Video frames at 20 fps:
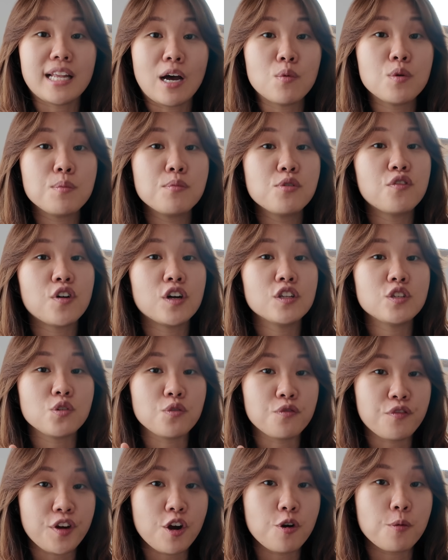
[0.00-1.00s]
Now we move on
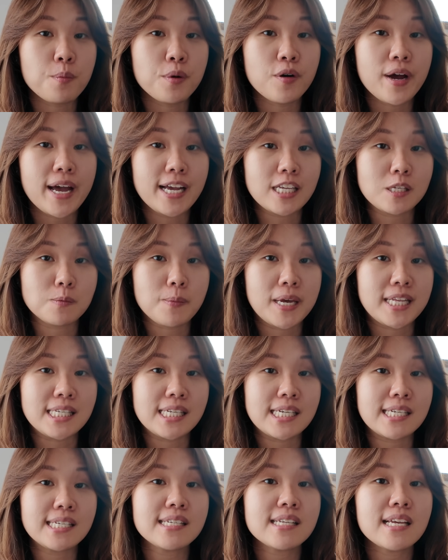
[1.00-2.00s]
to variable
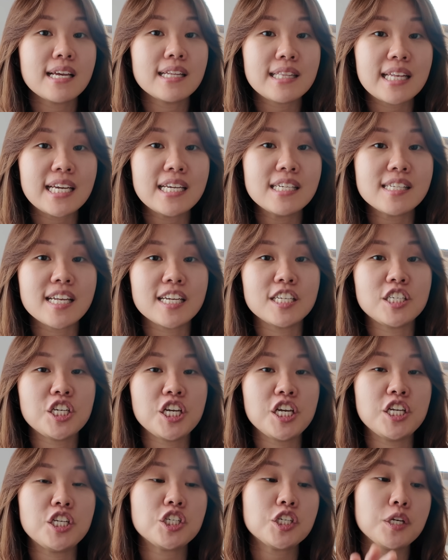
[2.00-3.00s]
expenses, things that
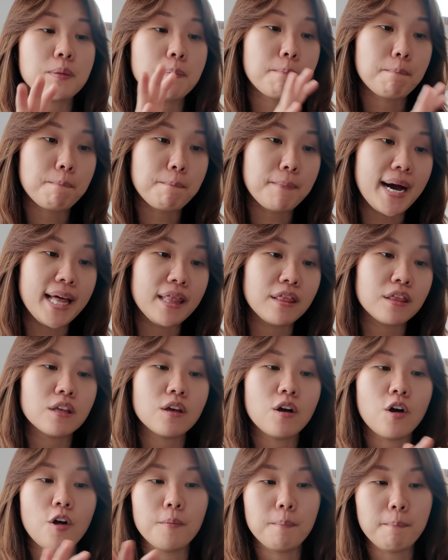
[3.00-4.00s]
change month
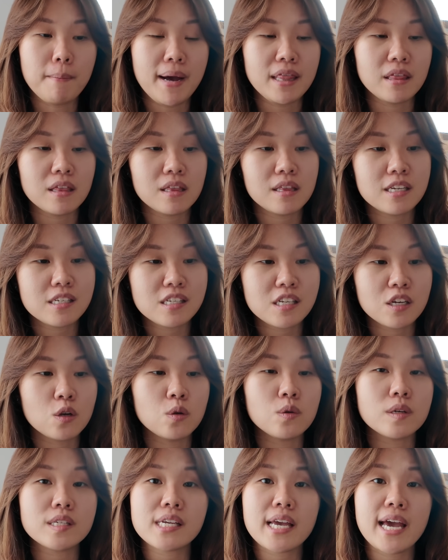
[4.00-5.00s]
on month. This
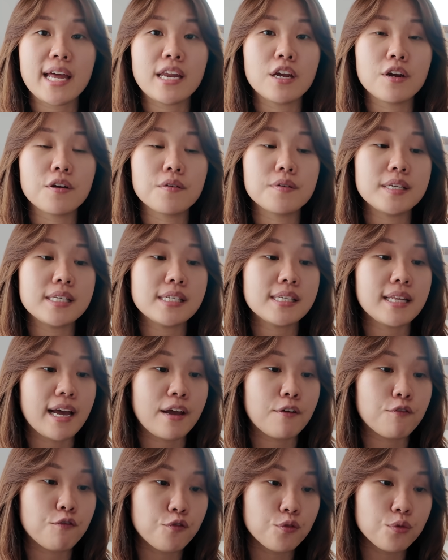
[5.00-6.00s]
includes categories
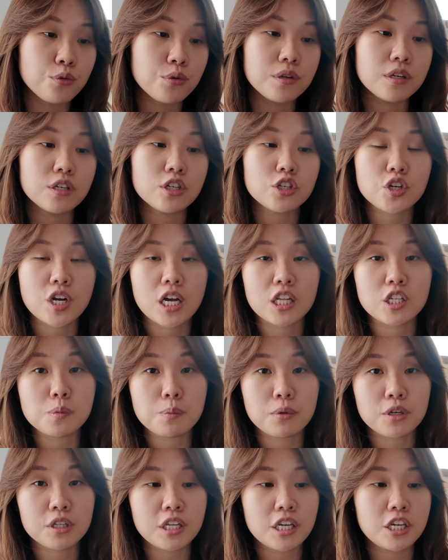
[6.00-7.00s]
like food,
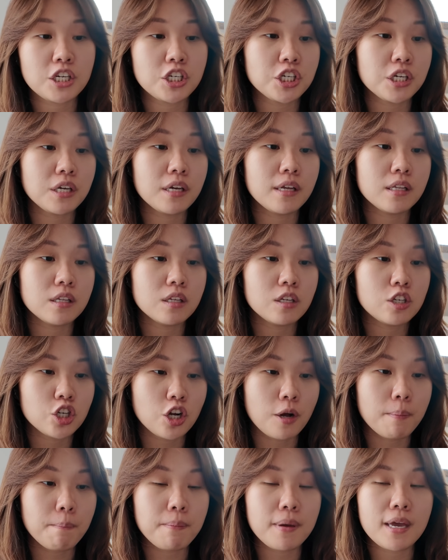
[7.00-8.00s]
transportation,
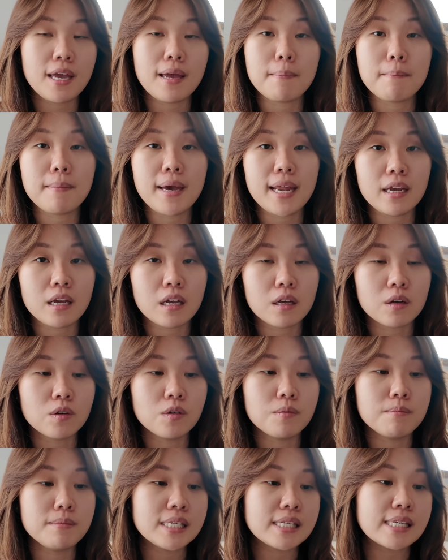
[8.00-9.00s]
shopping,
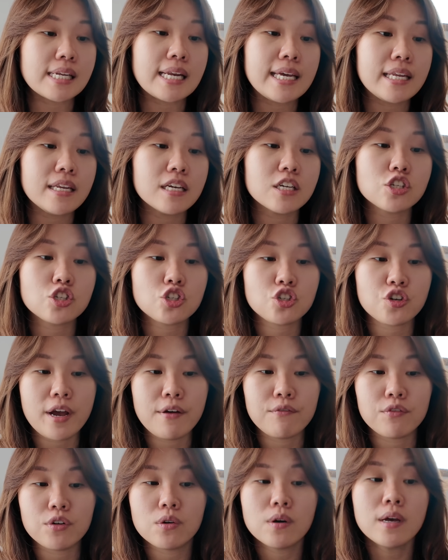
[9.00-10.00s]
medical, miscellaneous,
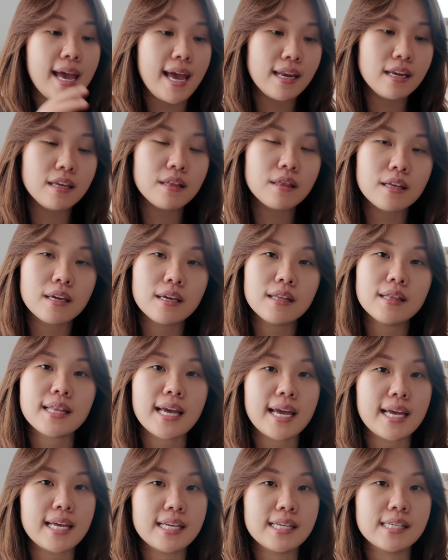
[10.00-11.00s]
travel, anything
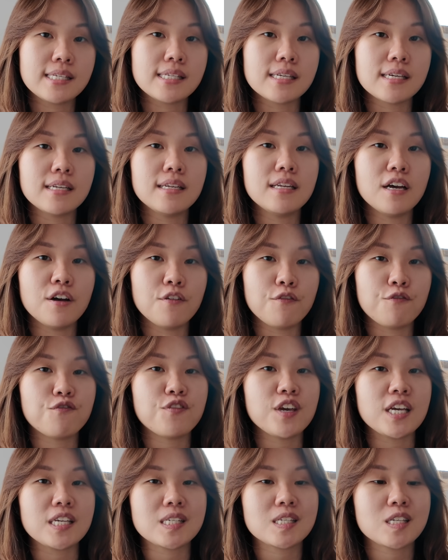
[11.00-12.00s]
that isn't a
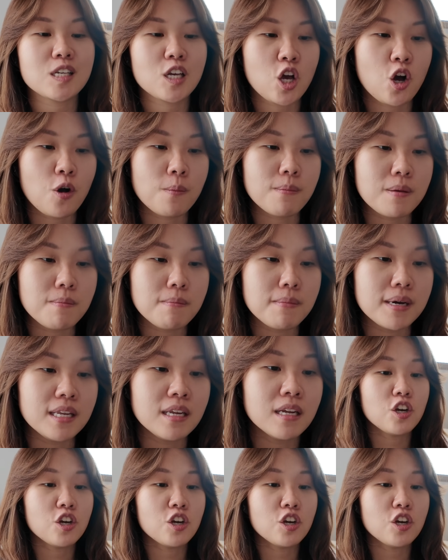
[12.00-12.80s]
fixed commitment.